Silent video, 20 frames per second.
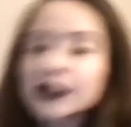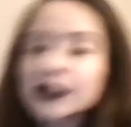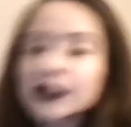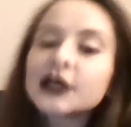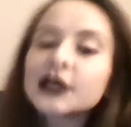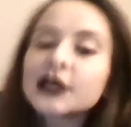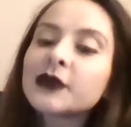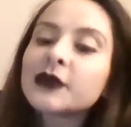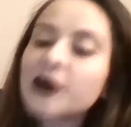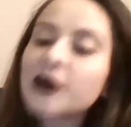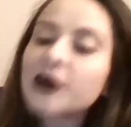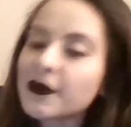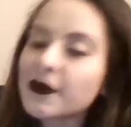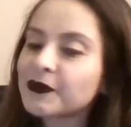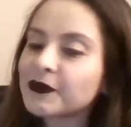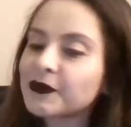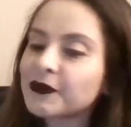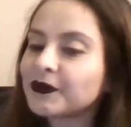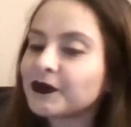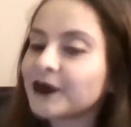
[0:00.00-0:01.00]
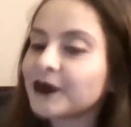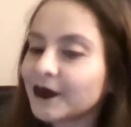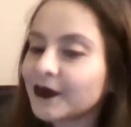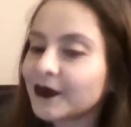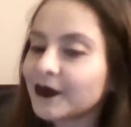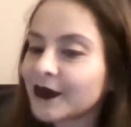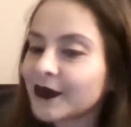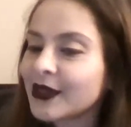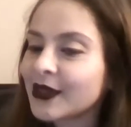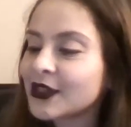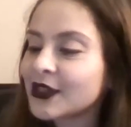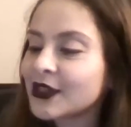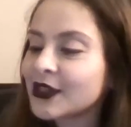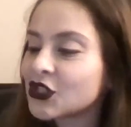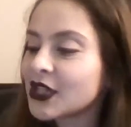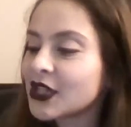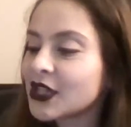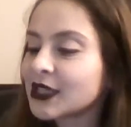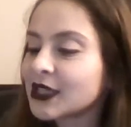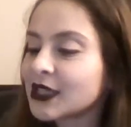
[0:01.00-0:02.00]
So we won't, unless she
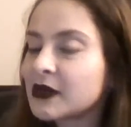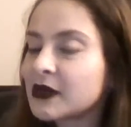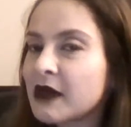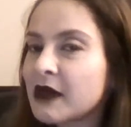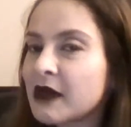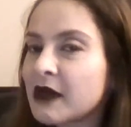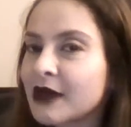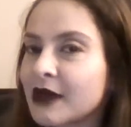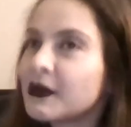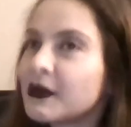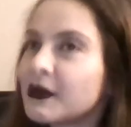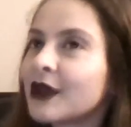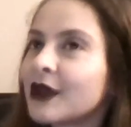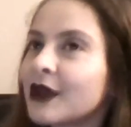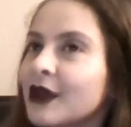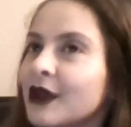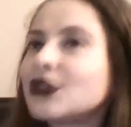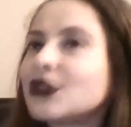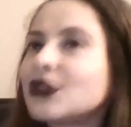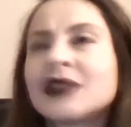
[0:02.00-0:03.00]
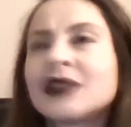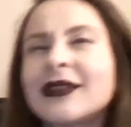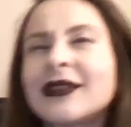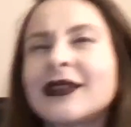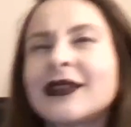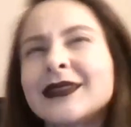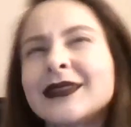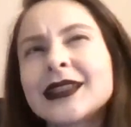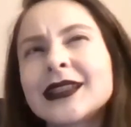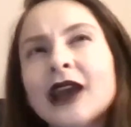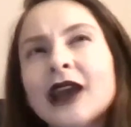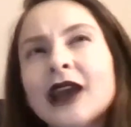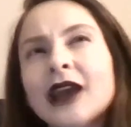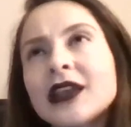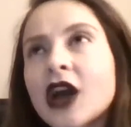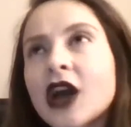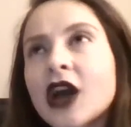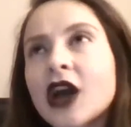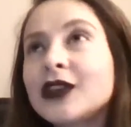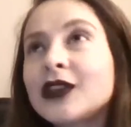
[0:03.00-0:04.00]
texts me back. But I was just thinking, like, I
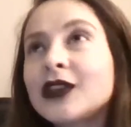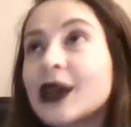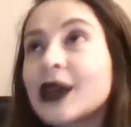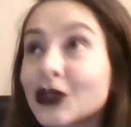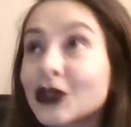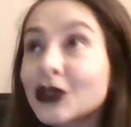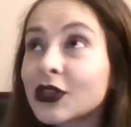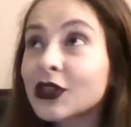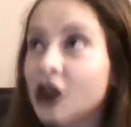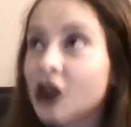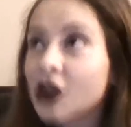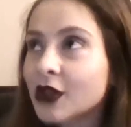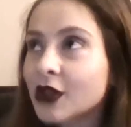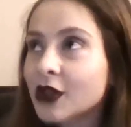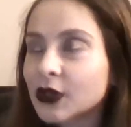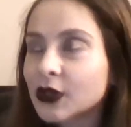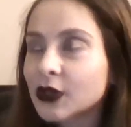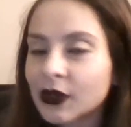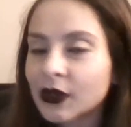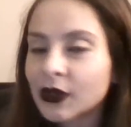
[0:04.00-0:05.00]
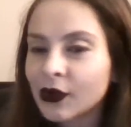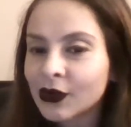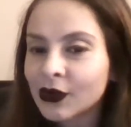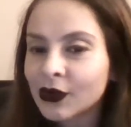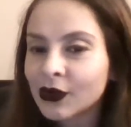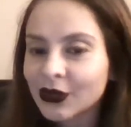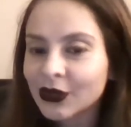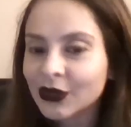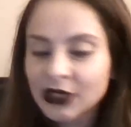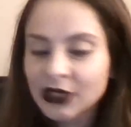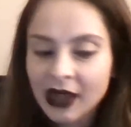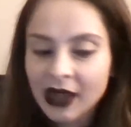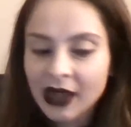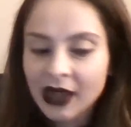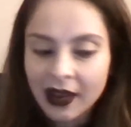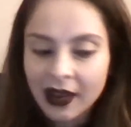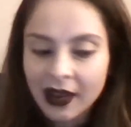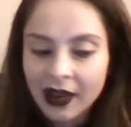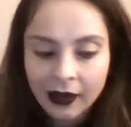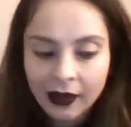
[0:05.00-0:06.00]
actually talked to her earlier today
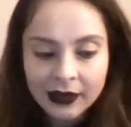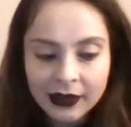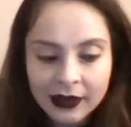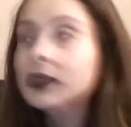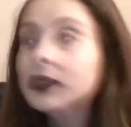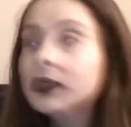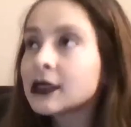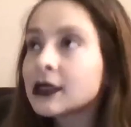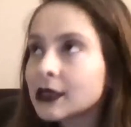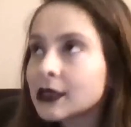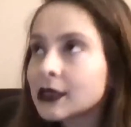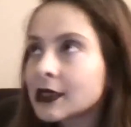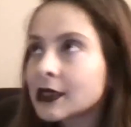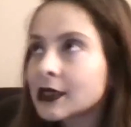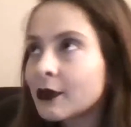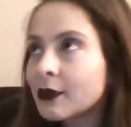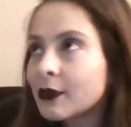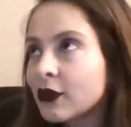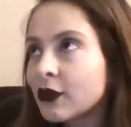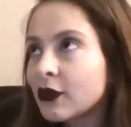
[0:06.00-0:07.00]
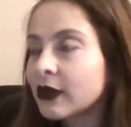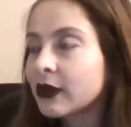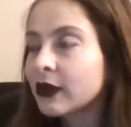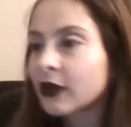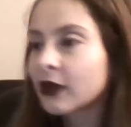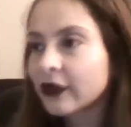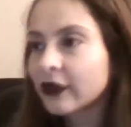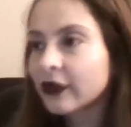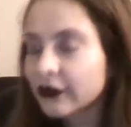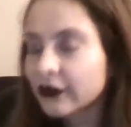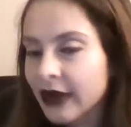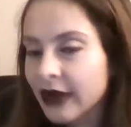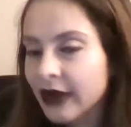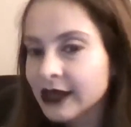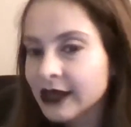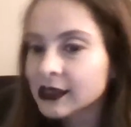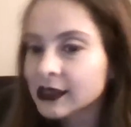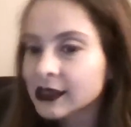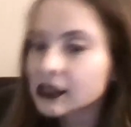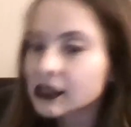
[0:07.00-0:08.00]
because since I'm moving, one of her
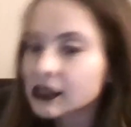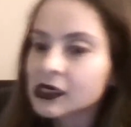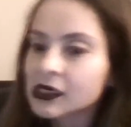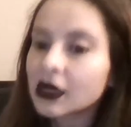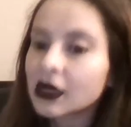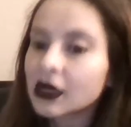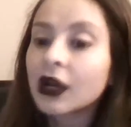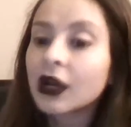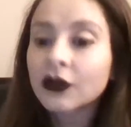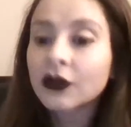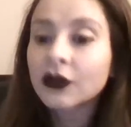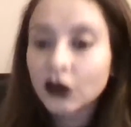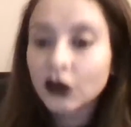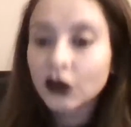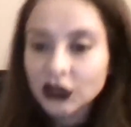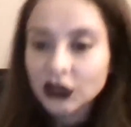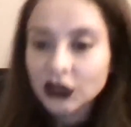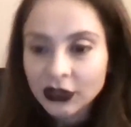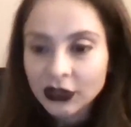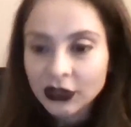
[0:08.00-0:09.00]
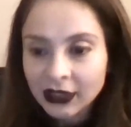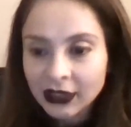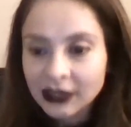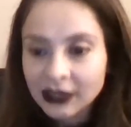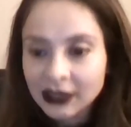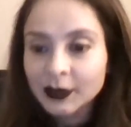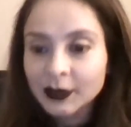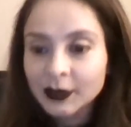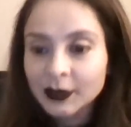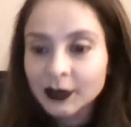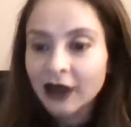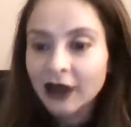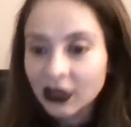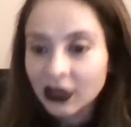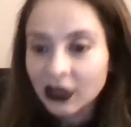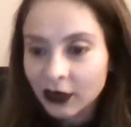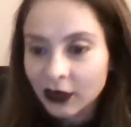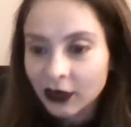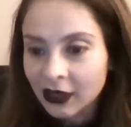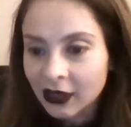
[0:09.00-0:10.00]
friends, unfortunately, is being
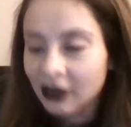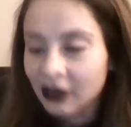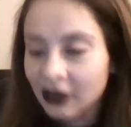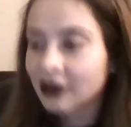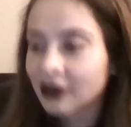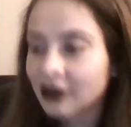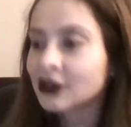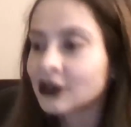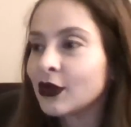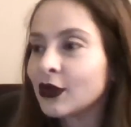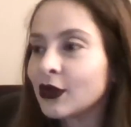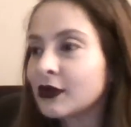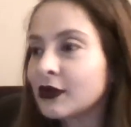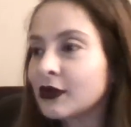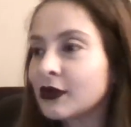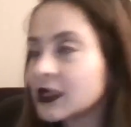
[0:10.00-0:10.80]
evacuated, and so I was like,